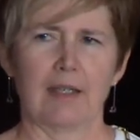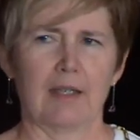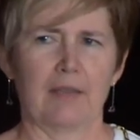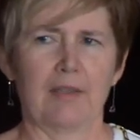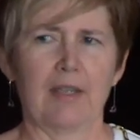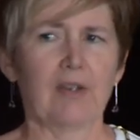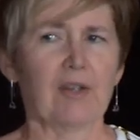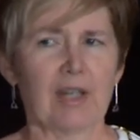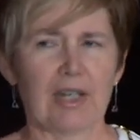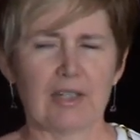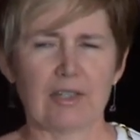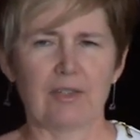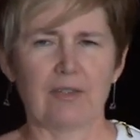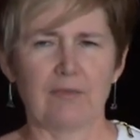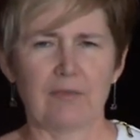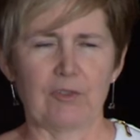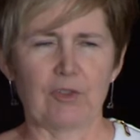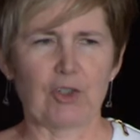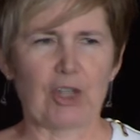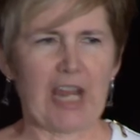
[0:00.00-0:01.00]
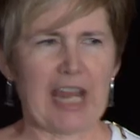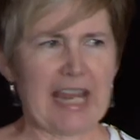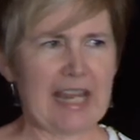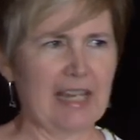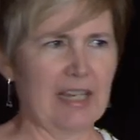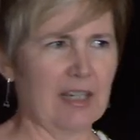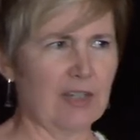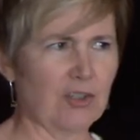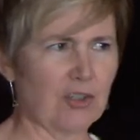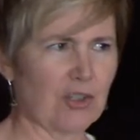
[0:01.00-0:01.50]
they're going to
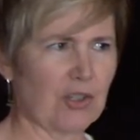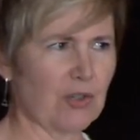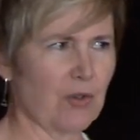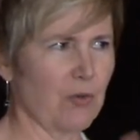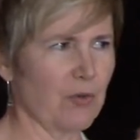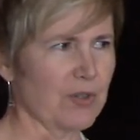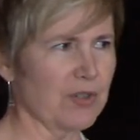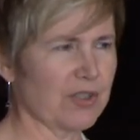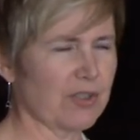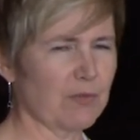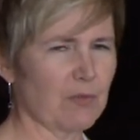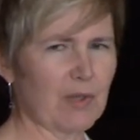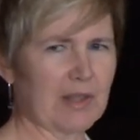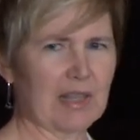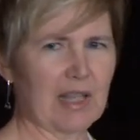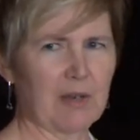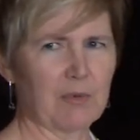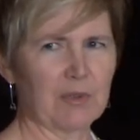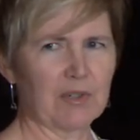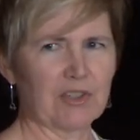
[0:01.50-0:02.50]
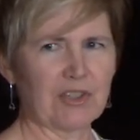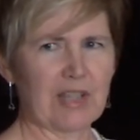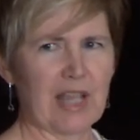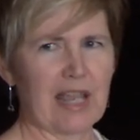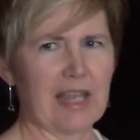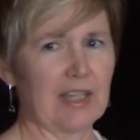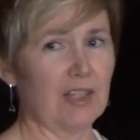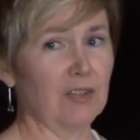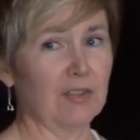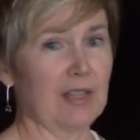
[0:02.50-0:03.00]
change the course of what they were
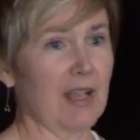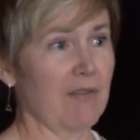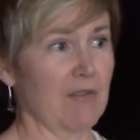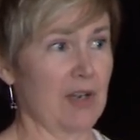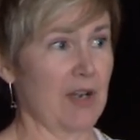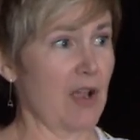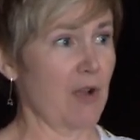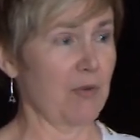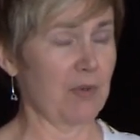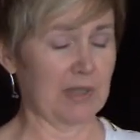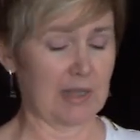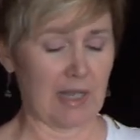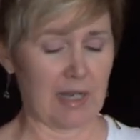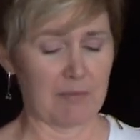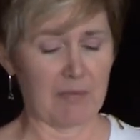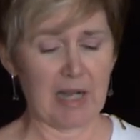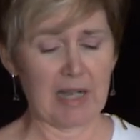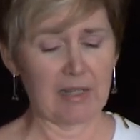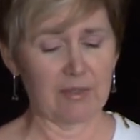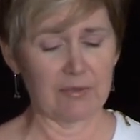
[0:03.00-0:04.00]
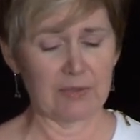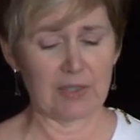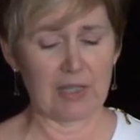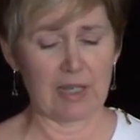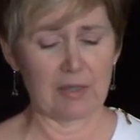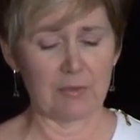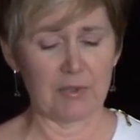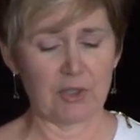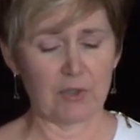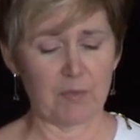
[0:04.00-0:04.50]
saying. You'll never know what they might have
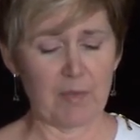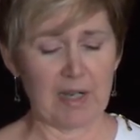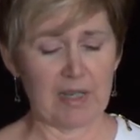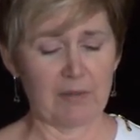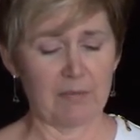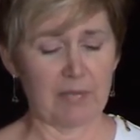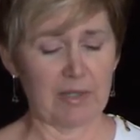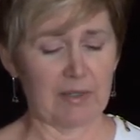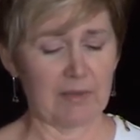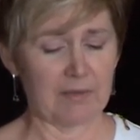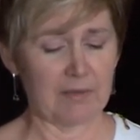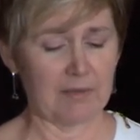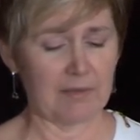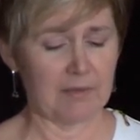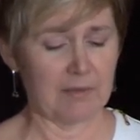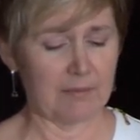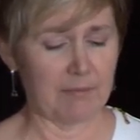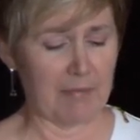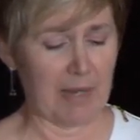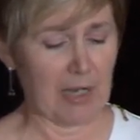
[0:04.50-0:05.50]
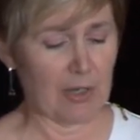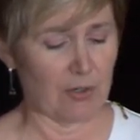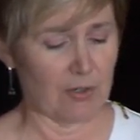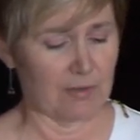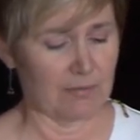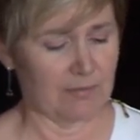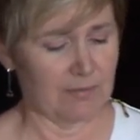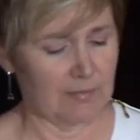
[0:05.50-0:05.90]
said, which might have been better.